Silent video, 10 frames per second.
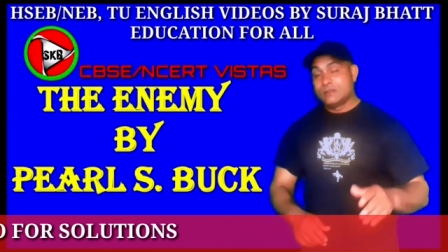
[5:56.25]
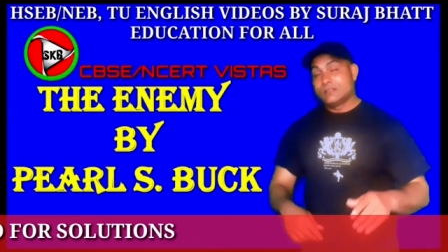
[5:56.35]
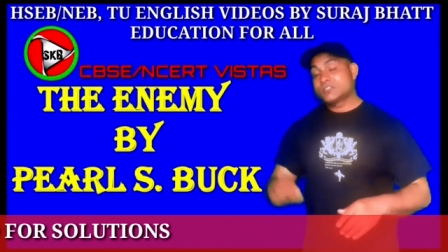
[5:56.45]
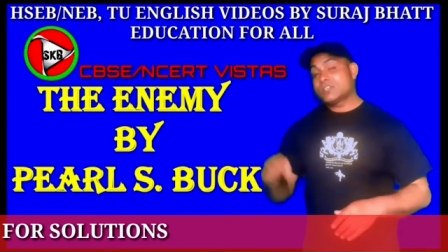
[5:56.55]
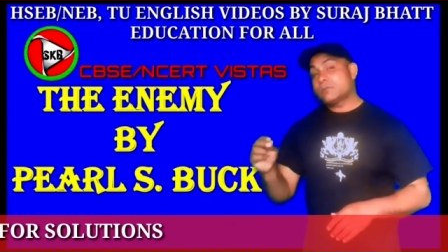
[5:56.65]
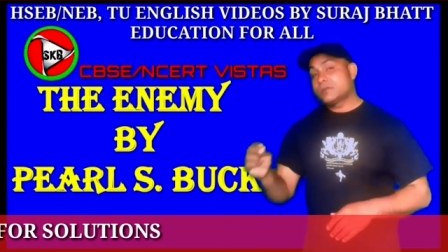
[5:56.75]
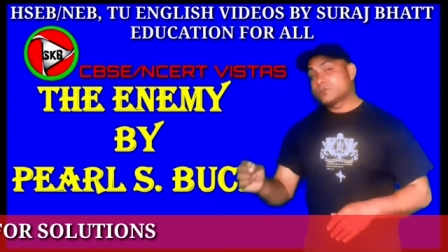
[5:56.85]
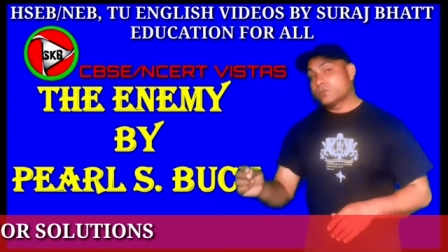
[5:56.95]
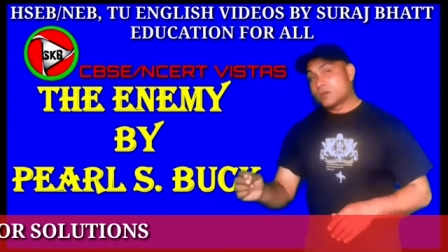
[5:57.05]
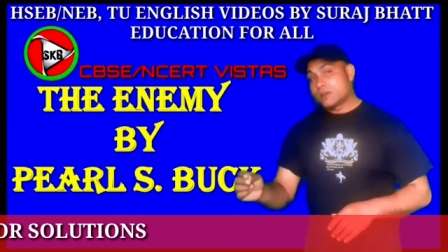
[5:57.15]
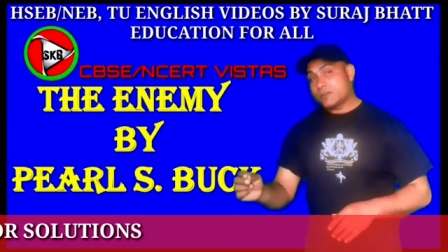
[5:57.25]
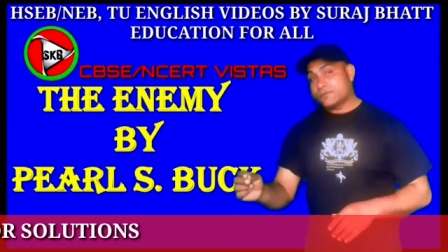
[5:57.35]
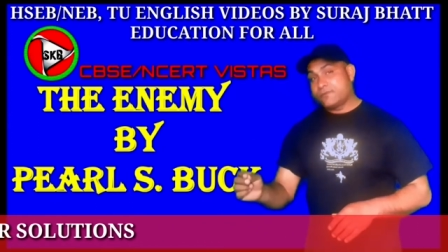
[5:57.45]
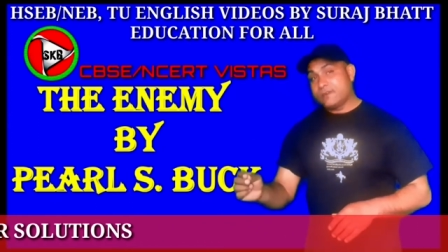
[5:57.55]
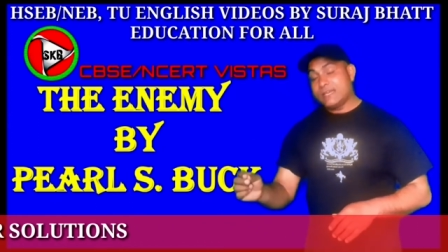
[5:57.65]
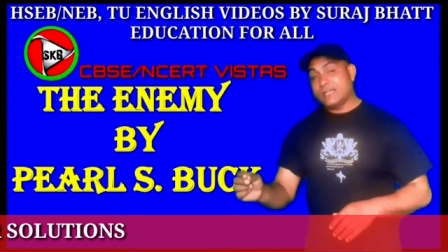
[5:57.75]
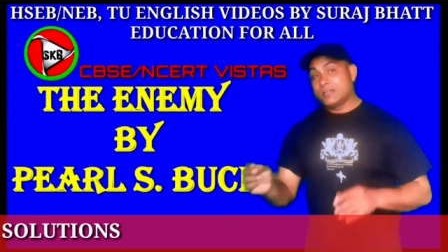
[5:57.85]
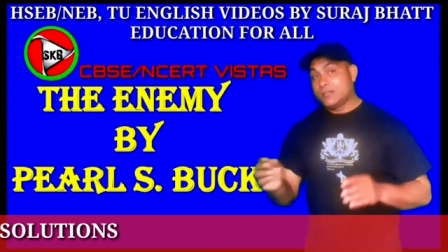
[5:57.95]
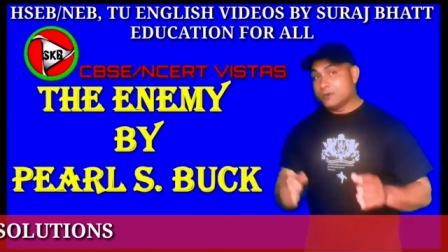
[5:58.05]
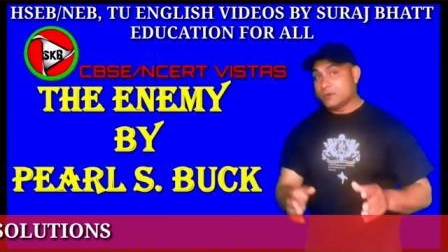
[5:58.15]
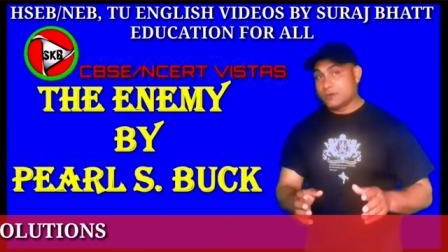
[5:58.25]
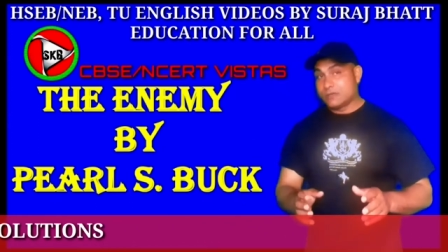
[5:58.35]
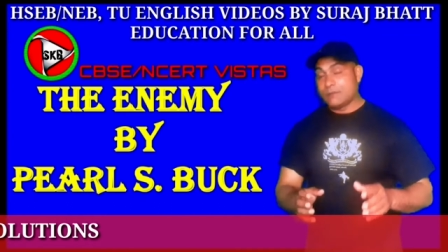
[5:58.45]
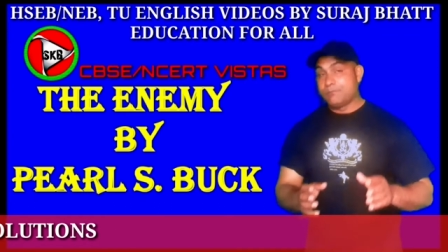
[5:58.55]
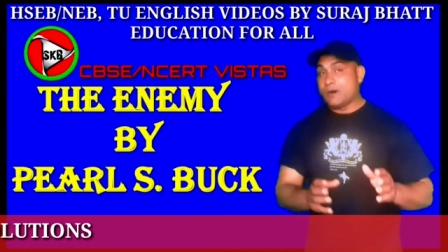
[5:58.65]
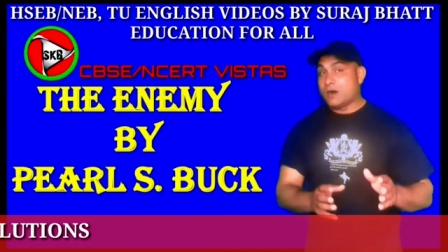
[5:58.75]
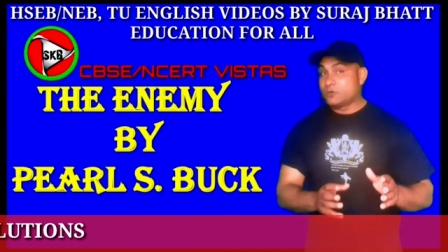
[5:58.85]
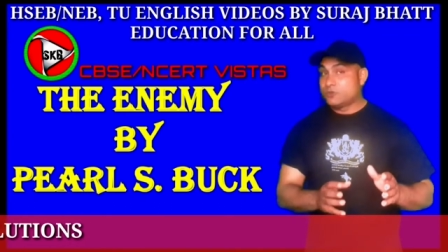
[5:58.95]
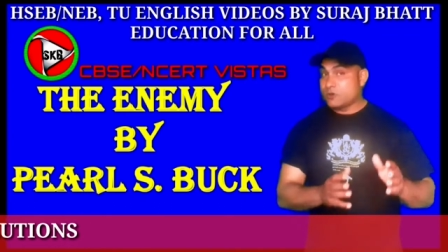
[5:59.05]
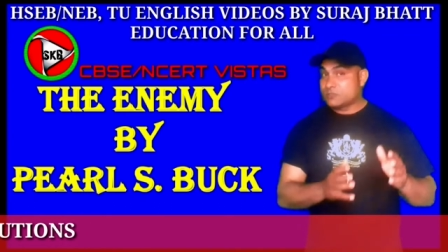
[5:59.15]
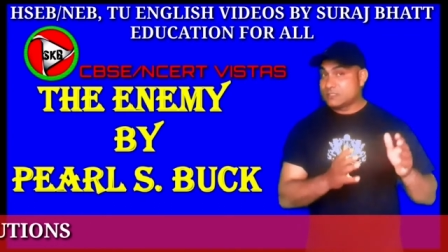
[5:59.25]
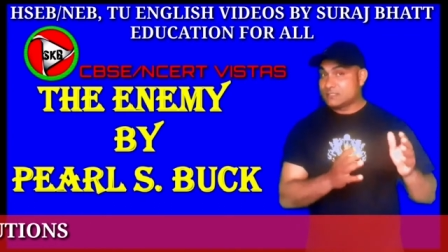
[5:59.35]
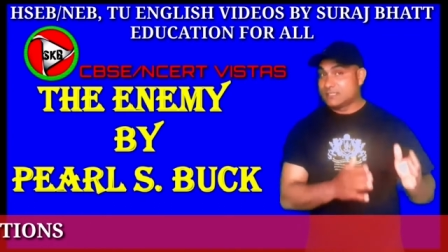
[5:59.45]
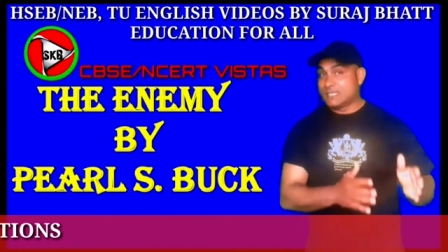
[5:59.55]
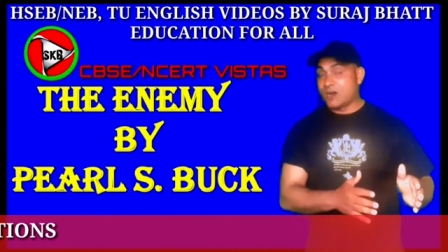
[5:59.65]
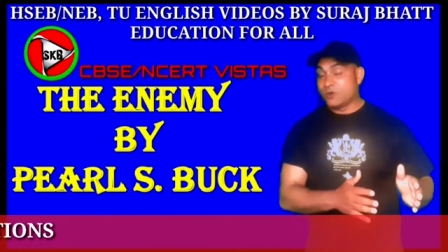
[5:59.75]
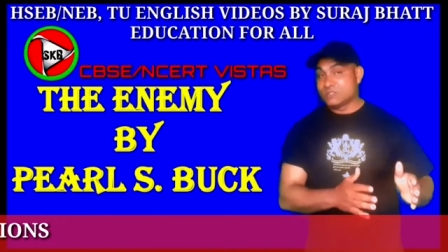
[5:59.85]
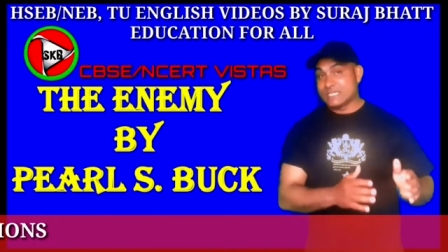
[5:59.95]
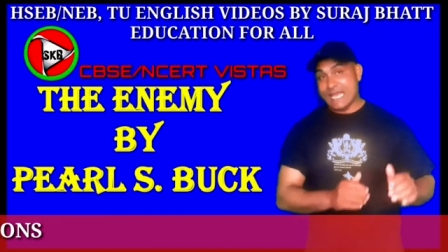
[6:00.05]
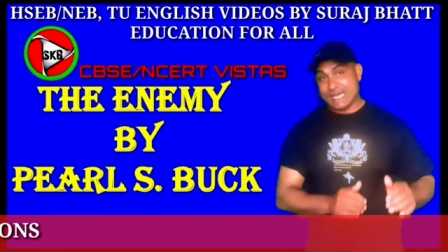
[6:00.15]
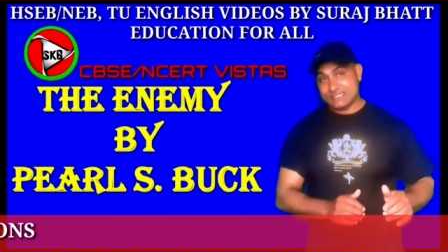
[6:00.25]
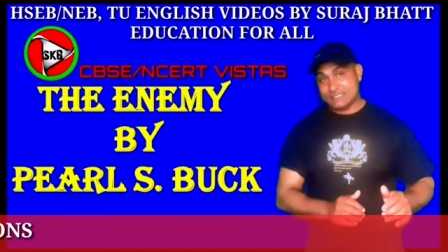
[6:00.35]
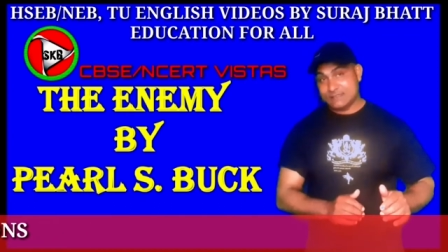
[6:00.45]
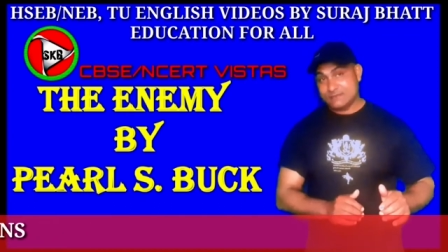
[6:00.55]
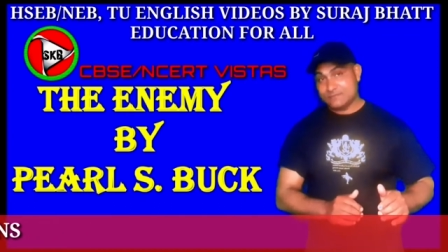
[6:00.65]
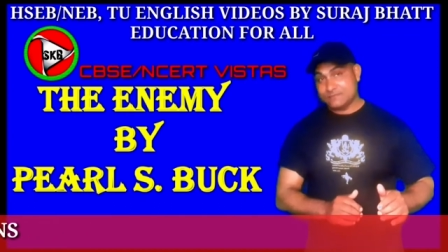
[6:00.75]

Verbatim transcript: The servants were not feeling good about Dr. Sadao's acts.